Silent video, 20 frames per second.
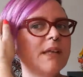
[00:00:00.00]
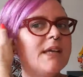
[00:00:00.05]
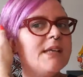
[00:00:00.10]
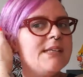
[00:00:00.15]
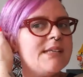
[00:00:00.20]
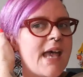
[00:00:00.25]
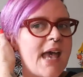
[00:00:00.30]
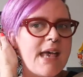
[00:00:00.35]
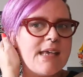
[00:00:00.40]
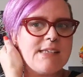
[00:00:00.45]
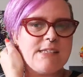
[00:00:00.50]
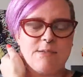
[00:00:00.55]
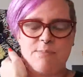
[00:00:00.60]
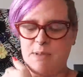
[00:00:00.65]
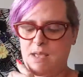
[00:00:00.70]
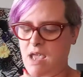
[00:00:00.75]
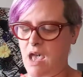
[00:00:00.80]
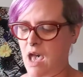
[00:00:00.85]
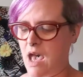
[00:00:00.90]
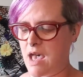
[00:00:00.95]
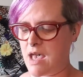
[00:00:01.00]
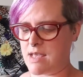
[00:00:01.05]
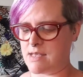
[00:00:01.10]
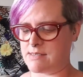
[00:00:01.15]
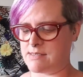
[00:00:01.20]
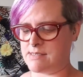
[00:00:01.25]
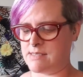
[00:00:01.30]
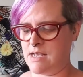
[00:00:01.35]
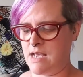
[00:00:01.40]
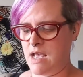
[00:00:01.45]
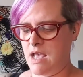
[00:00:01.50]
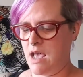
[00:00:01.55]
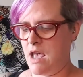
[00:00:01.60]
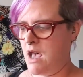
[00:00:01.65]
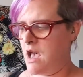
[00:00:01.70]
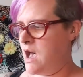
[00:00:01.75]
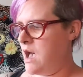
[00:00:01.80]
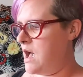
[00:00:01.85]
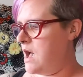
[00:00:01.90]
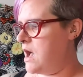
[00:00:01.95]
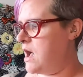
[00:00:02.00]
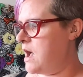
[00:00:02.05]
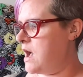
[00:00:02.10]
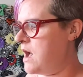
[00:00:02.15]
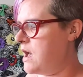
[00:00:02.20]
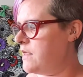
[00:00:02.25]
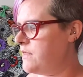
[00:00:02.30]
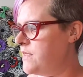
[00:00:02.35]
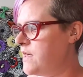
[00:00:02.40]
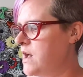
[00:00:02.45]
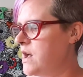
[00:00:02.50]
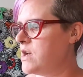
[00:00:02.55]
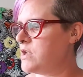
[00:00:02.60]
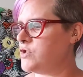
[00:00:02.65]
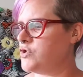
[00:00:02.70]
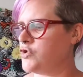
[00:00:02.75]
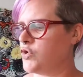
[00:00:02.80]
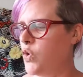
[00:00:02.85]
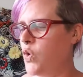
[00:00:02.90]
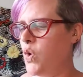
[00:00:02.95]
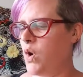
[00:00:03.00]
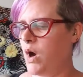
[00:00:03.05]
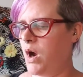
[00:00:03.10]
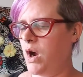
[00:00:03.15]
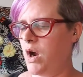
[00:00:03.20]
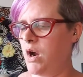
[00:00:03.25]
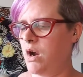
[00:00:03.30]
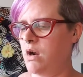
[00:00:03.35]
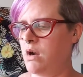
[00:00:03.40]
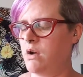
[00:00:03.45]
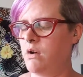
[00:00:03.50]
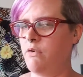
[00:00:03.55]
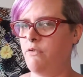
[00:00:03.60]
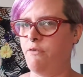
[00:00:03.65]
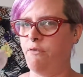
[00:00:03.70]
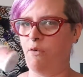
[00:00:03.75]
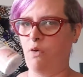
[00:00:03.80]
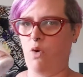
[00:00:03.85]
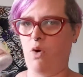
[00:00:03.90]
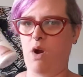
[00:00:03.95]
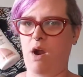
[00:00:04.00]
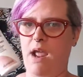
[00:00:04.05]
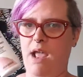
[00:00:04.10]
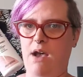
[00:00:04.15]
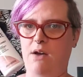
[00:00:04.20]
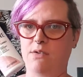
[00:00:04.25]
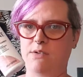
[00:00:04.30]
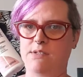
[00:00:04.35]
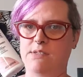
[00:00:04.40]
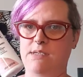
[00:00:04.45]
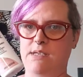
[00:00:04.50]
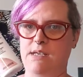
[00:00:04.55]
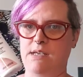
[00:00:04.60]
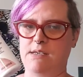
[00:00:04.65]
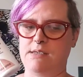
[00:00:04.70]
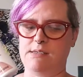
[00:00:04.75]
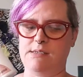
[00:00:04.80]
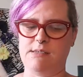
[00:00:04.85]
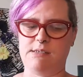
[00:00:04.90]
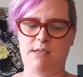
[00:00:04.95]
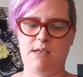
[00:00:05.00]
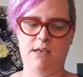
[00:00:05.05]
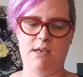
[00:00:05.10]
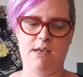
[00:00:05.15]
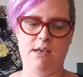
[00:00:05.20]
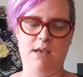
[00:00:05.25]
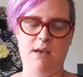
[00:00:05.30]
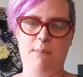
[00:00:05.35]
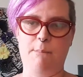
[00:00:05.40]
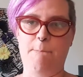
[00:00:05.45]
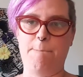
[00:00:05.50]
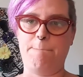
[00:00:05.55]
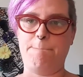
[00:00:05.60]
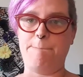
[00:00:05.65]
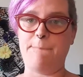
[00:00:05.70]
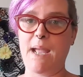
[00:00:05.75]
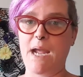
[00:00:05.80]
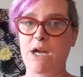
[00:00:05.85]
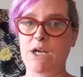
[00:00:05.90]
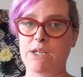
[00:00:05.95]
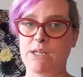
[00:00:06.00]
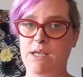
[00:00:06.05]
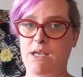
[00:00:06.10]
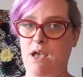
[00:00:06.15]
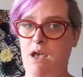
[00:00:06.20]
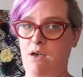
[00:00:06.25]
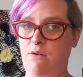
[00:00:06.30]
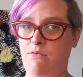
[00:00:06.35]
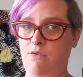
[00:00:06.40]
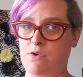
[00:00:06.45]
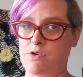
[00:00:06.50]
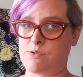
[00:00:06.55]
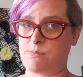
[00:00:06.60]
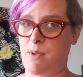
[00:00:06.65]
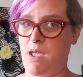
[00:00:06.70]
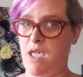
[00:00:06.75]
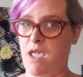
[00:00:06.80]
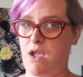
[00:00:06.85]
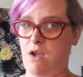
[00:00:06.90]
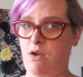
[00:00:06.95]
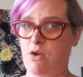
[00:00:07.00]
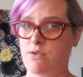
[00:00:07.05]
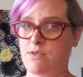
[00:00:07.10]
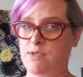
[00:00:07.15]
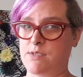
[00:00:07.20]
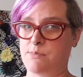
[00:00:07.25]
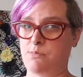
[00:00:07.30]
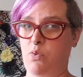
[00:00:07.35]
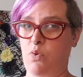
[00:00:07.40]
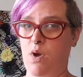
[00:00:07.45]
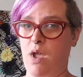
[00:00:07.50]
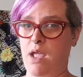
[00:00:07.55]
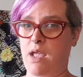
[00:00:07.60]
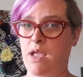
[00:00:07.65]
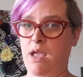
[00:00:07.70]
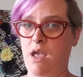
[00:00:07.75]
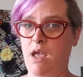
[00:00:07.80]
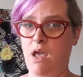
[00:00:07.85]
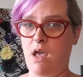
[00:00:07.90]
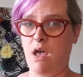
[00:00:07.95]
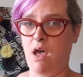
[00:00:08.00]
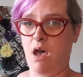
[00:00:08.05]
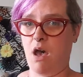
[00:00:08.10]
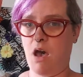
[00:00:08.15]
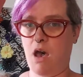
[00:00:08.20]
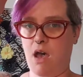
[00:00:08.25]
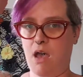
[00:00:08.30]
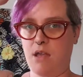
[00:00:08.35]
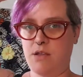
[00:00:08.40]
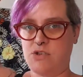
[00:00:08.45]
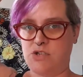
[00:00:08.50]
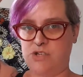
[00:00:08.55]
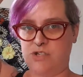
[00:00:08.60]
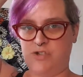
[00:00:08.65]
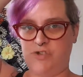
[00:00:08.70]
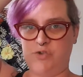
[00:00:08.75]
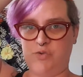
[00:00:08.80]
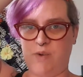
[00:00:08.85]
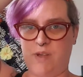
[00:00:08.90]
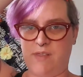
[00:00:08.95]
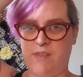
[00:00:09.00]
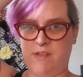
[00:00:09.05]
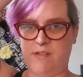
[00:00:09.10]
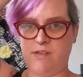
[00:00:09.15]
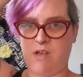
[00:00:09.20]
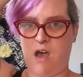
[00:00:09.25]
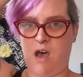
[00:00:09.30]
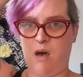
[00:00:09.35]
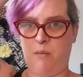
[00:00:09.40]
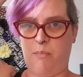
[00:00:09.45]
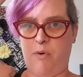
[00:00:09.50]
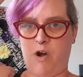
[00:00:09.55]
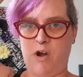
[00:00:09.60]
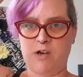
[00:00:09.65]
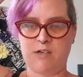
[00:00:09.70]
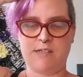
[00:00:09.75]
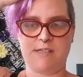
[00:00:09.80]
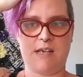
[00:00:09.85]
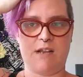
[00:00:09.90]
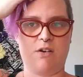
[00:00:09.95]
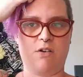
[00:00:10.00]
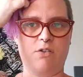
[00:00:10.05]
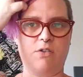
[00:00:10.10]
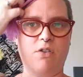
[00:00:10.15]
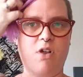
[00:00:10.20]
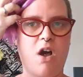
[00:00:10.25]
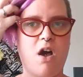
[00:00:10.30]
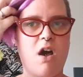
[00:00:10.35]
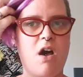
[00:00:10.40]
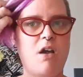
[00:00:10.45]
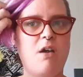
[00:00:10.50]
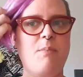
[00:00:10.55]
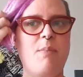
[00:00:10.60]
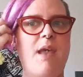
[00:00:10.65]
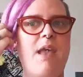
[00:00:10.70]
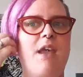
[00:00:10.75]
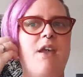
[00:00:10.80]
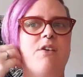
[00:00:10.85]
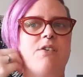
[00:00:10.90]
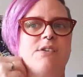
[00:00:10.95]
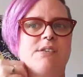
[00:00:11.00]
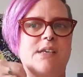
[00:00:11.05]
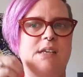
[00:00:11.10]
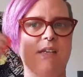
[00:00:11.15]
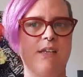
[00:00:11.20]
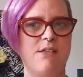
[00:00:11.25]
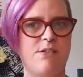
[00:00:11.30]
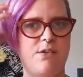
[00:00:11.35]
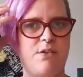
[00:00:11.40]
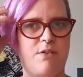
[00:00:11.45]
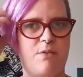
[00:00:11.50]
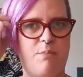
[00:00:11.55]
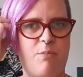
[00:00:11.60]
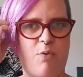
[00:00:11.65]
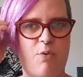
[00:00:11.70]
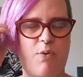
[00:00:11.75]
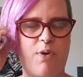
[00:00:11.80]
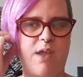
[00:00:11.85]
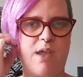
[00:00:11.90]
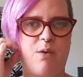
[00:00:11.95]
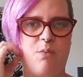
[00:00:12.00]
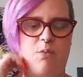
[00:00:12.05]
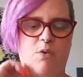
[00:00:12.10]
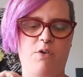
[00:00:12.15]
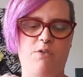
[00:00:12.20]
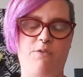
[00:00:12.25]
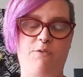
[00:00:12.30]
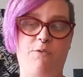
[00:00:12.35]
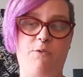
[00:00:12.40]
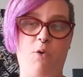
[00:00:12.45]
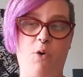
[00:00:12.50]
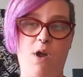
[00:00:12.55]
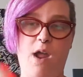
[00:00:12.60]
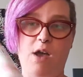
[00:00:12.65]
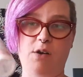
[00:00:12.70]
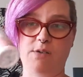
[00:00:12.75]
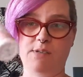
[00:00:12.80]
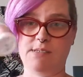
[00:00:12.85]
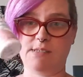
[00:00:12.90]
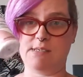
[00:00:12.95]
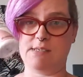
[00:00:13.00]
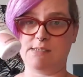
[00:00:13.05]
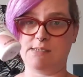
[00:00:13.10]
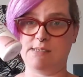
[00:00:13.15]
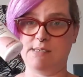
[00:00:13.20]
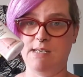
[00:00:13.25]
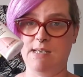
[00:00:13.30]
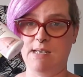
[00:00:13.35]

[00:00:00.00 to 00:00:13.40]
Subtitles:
tests, because the Adore 4 ounces barely covers my hair at this point. Just doing the top parts that are long, my hair is getting to the point where 4 ounces